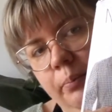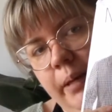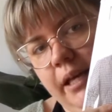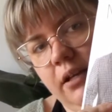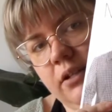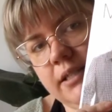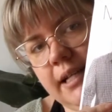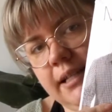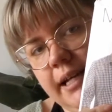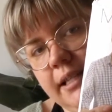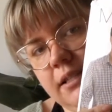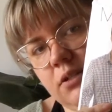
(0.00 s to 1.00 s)
B because I
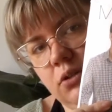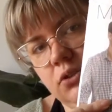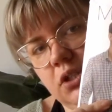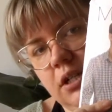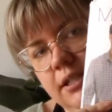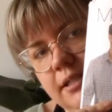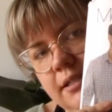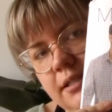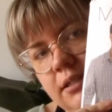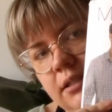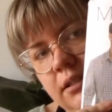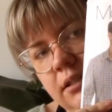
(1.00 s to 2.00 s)
like this contrast